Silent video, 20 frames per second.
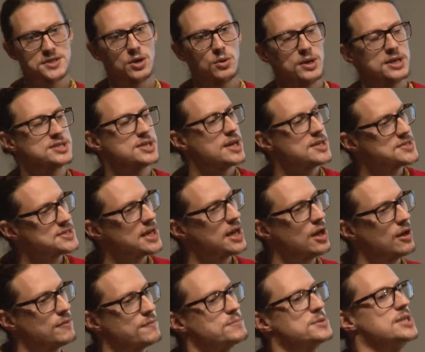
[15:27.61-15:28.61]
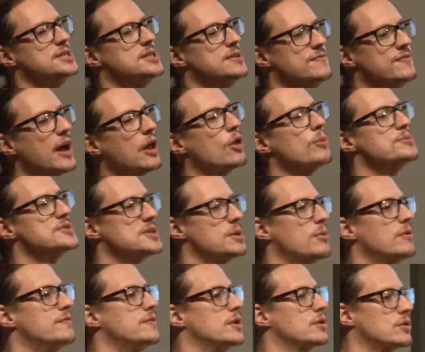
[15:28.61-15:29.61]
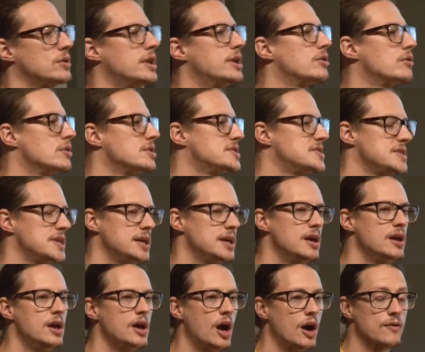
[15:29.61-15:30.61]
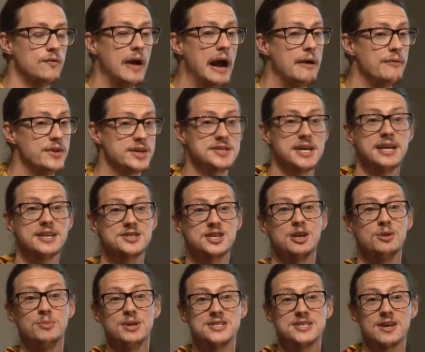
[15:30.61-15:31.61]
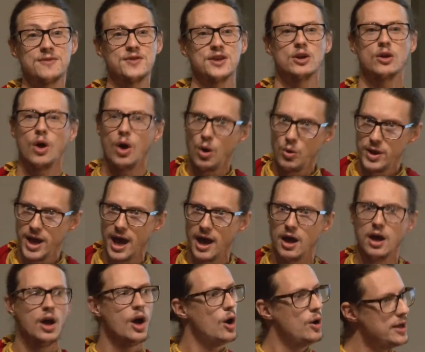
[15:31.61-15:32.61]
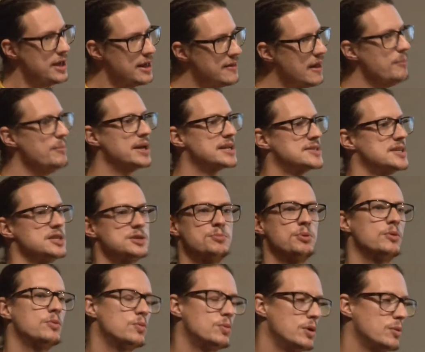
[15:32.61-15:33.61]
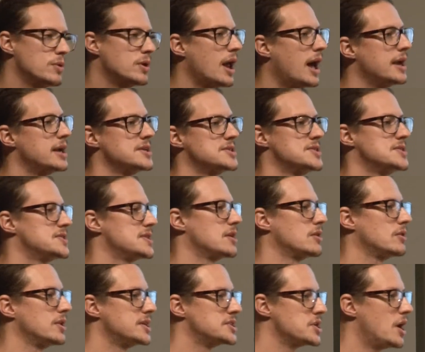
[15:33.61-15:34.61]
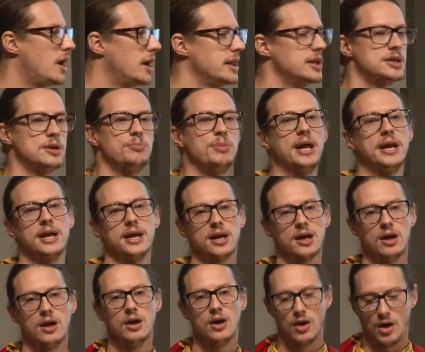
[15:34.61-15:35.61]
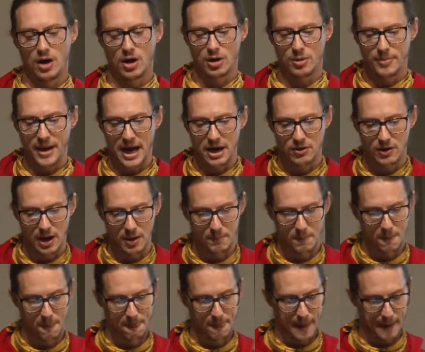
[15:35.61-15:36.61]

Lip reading: So it does help to develop some of your literacy around this. And it's going to be stuff that you'll go, oh yeah, that makes sense, but we were not necessarily taught it depending on our background.